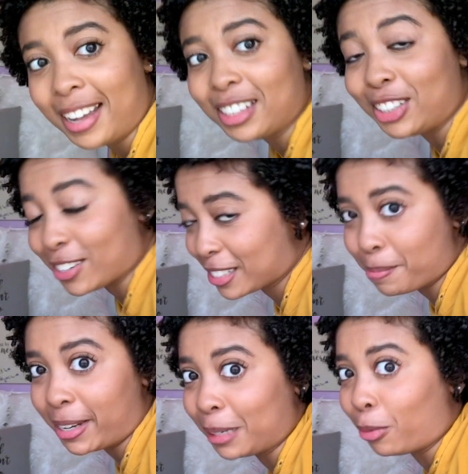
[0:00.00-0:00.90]
just to
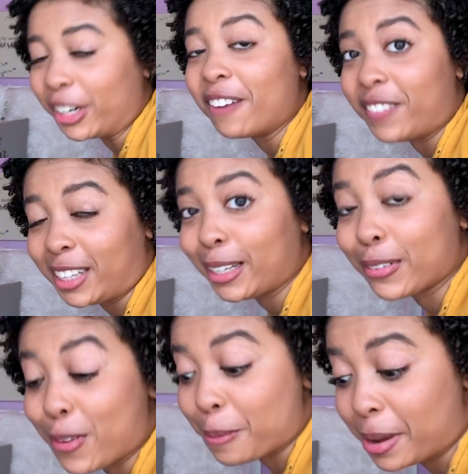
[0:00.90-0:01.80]
make it more convenient
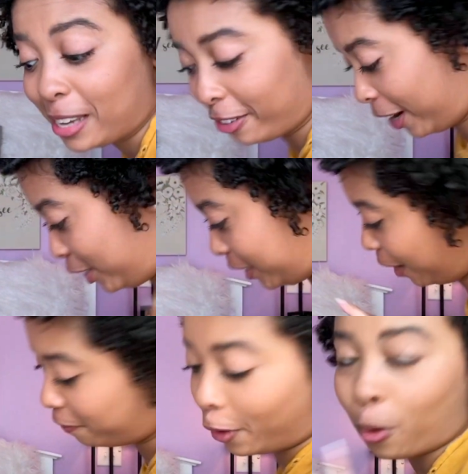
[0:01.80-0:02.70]
for me. So I can just like
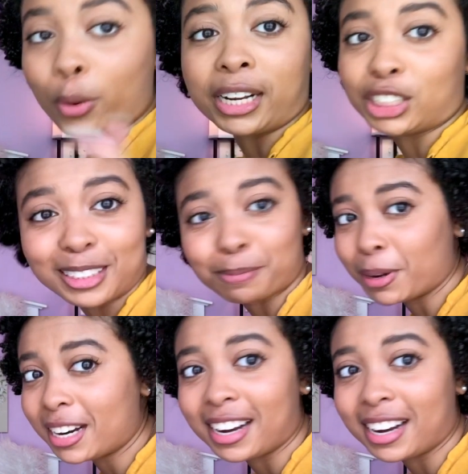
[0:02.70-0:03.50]
fold and just put it in